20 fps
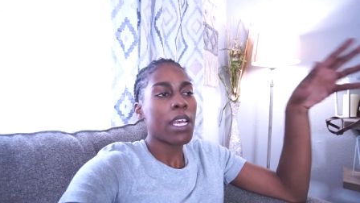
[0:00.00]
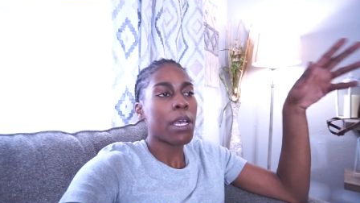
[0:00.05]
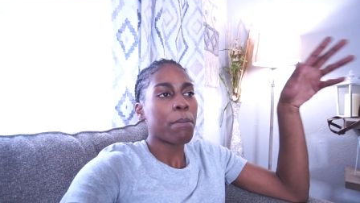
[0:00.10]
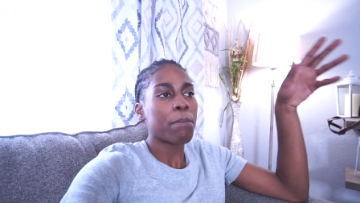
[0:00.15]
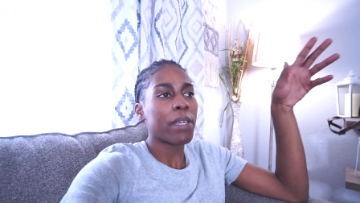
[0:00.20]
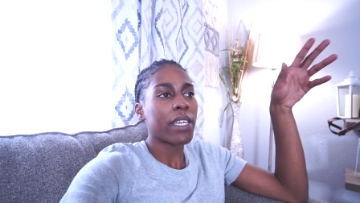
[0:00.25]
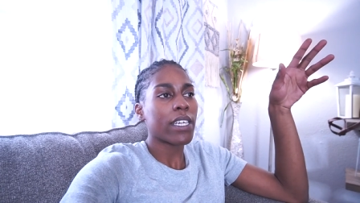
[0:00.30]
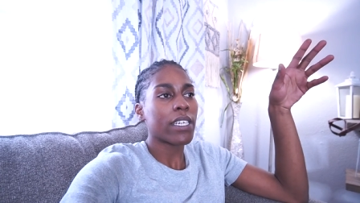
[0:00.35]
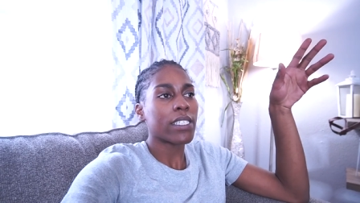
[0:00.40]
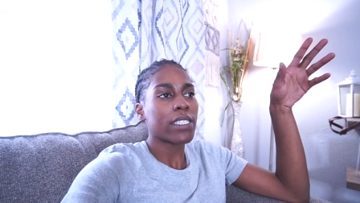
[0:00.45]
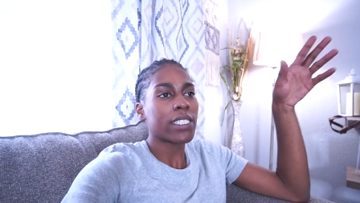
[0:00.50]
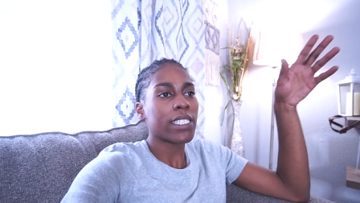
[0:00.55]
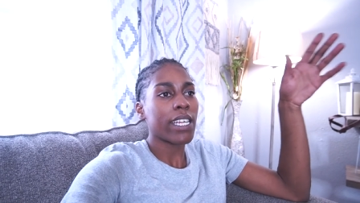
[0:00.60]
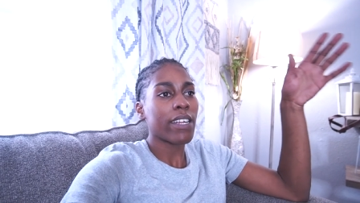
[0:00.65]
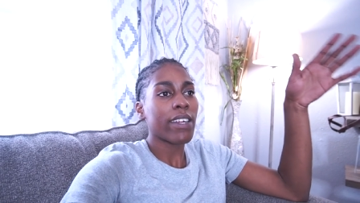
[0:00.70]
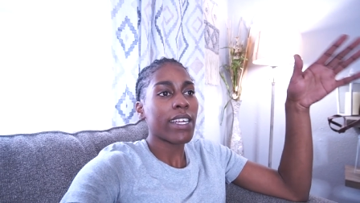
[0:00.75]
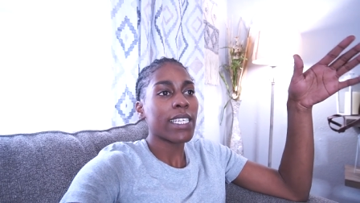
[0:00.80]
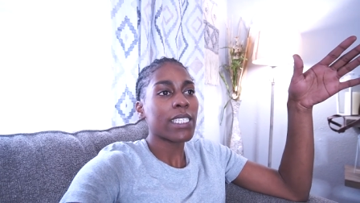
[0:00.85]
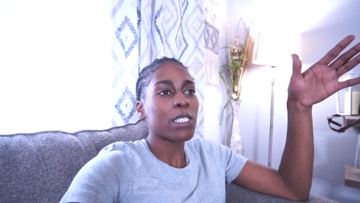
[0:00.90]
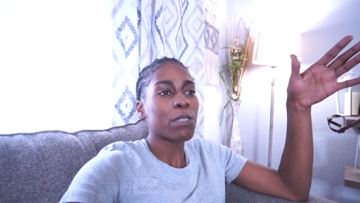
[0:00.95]
because
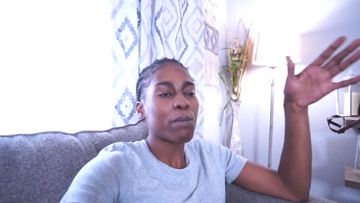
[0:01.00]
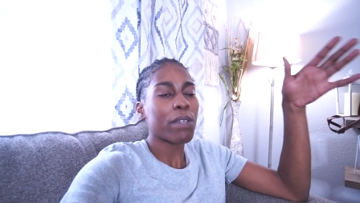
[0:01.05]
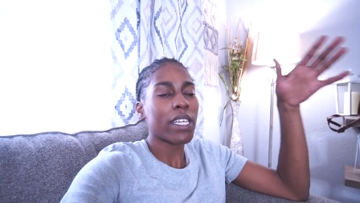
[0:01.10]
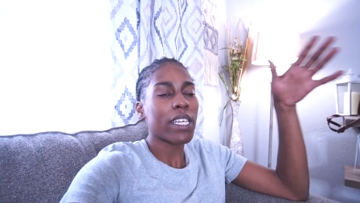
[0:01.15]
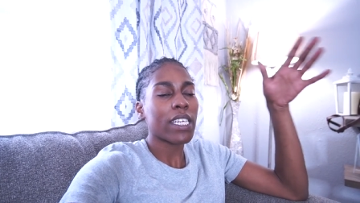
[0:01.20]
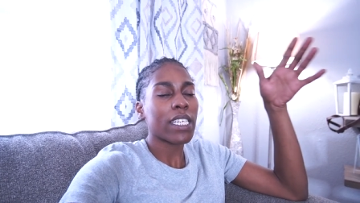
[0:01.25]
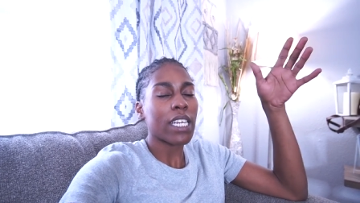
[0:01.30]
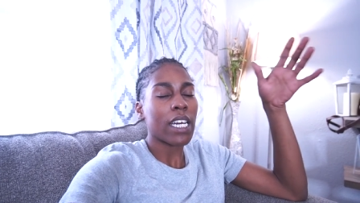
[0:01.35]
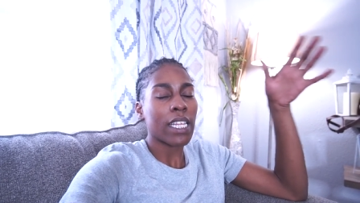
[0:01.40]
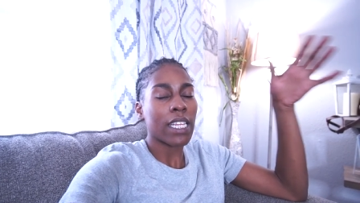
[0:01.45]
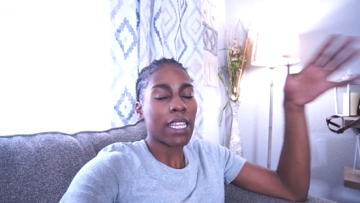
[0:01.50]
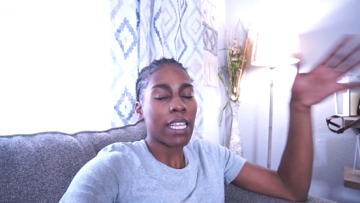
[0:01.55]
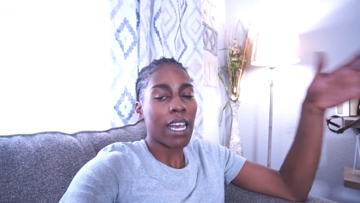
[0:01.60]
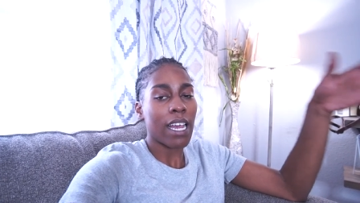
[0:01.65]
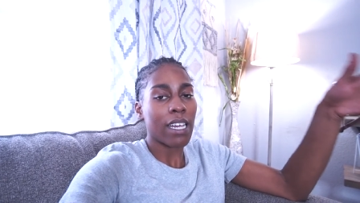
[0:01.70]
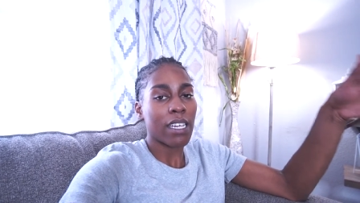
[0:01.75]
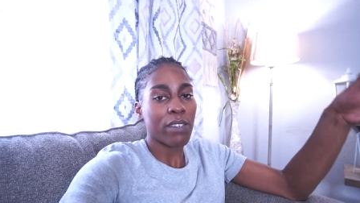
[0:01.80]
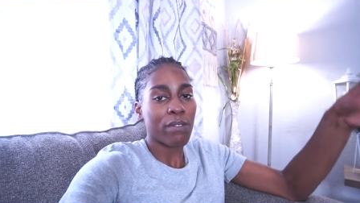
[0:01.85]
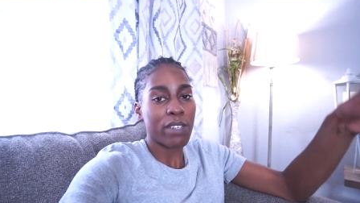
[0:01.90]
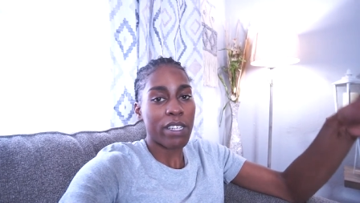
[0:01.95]
there has been a
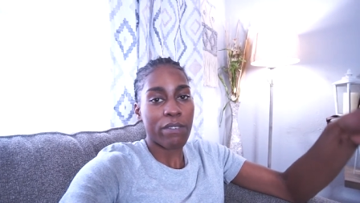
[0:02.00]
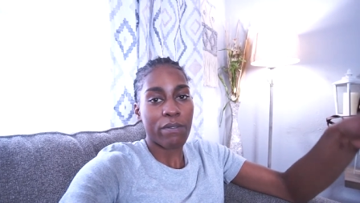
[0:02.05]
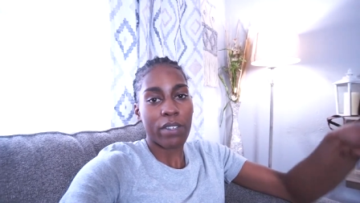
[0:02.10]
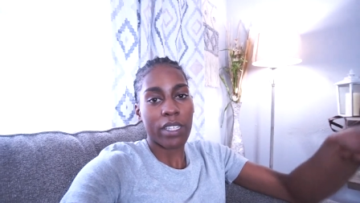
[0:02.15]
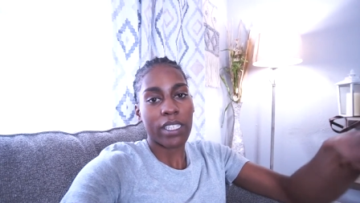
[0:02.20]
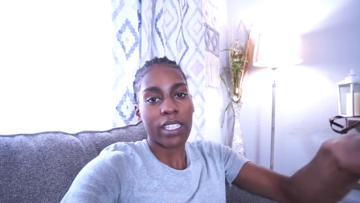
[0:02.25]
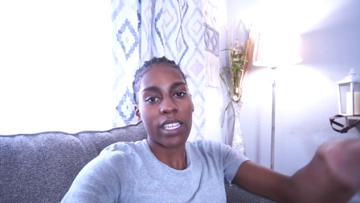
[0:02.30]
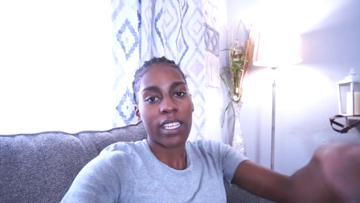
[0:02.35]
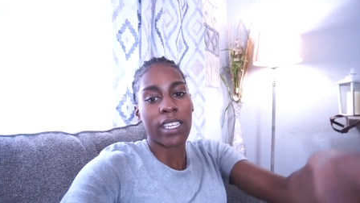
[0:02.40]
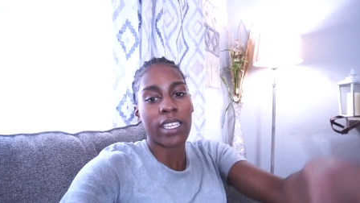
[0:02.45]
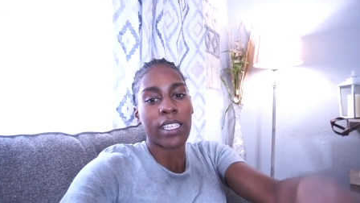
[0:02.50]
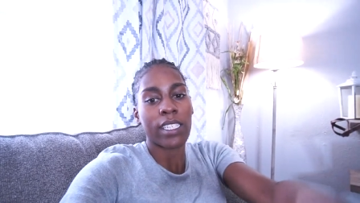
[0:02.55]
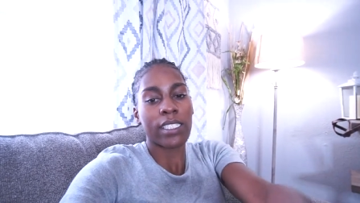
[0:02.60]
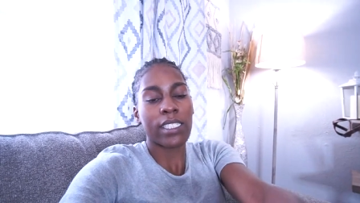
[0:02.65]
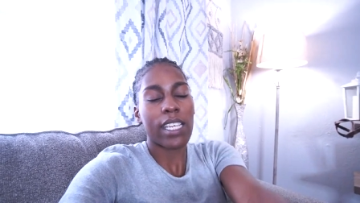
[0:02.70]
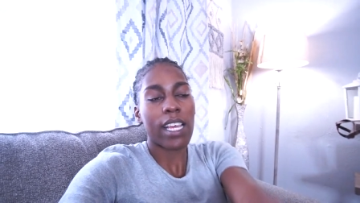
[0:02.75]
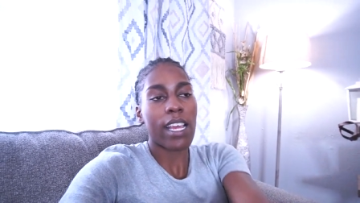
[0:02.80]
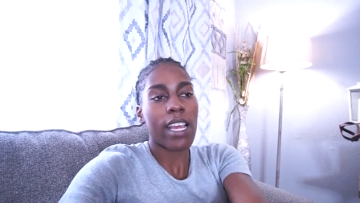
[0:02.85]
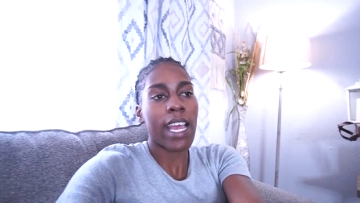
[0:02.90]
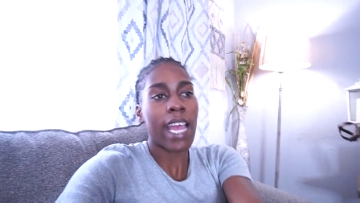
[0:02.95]
lot of different things
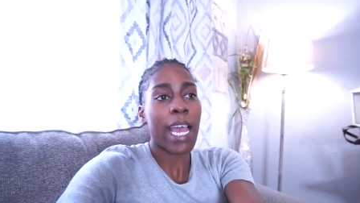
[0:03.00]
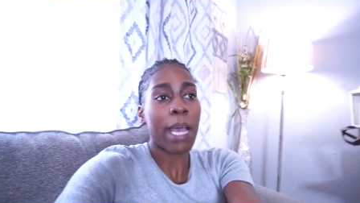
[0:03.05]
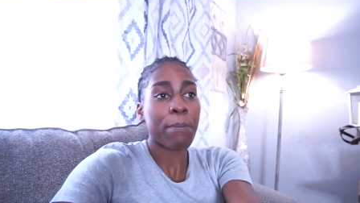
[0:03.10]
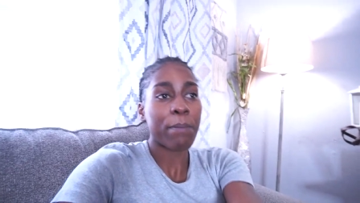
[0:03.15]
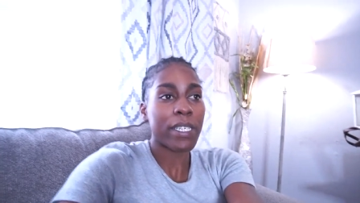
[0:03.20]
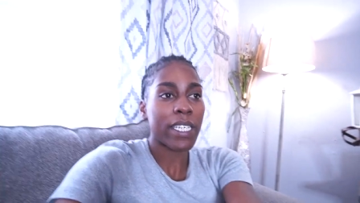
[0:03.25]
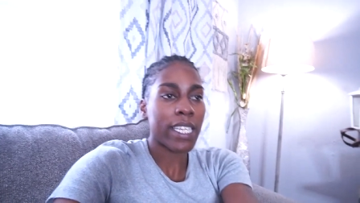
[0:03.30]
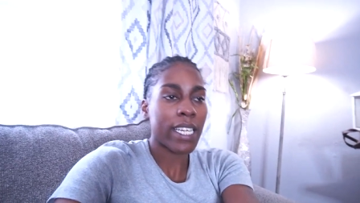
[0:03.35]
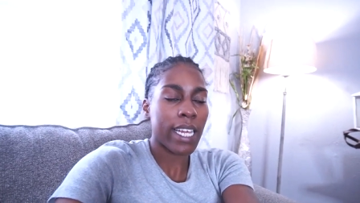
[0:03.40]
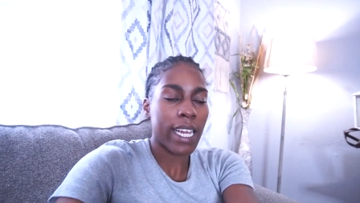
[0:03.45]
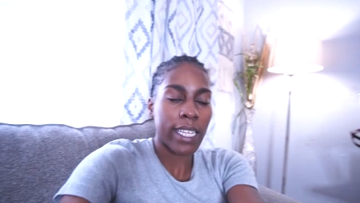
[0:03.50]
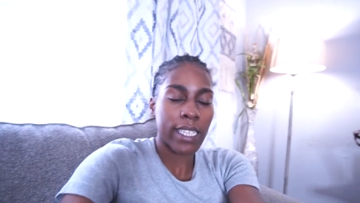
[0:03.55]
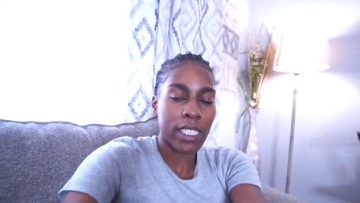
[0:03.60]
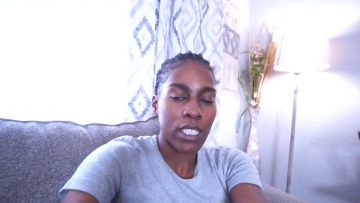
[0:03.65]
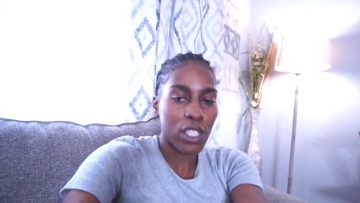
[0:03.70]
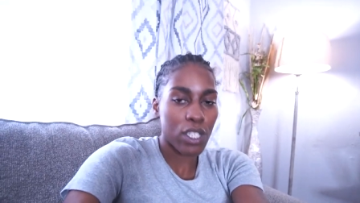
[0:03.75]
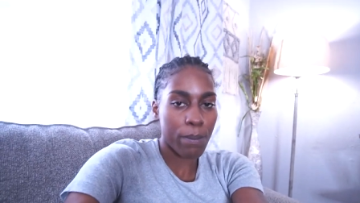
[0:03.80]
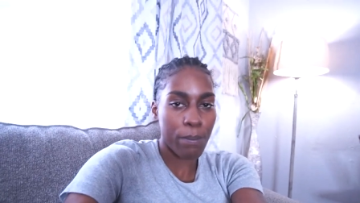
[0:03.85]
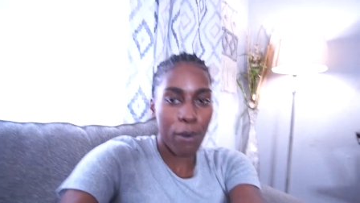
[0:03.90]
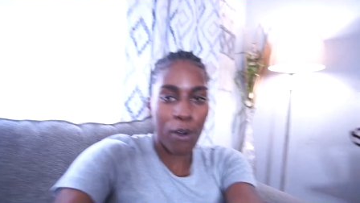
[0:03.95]
happening at
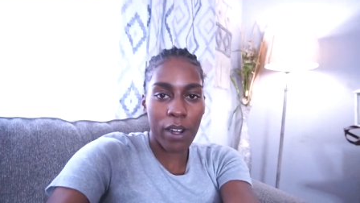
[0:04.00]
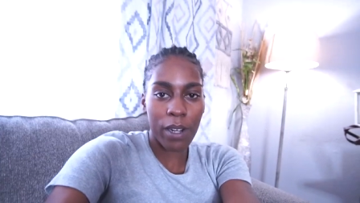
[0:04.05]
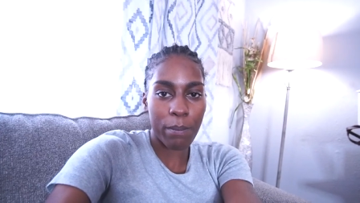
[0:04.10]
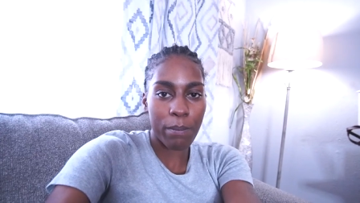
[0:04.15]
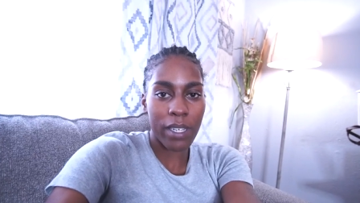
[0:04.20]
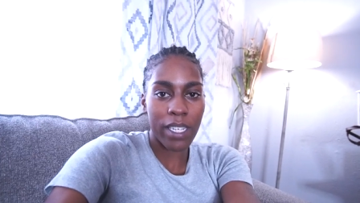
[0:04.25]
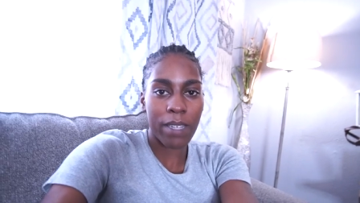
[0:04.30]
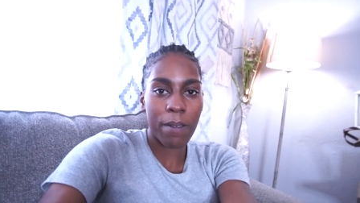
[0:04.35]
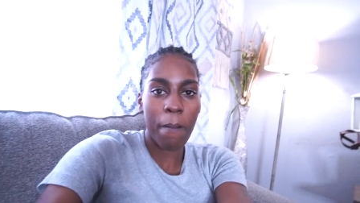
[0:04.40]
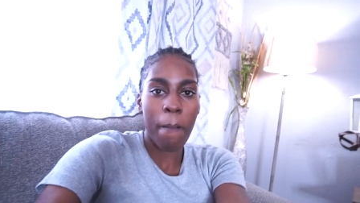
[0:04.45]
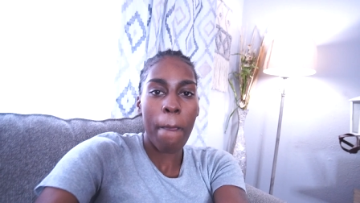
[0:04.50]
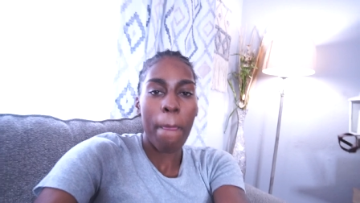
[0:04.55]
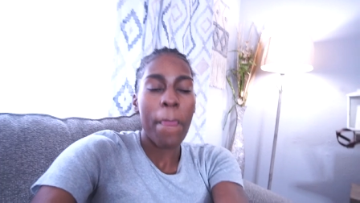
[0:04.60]
this apartment,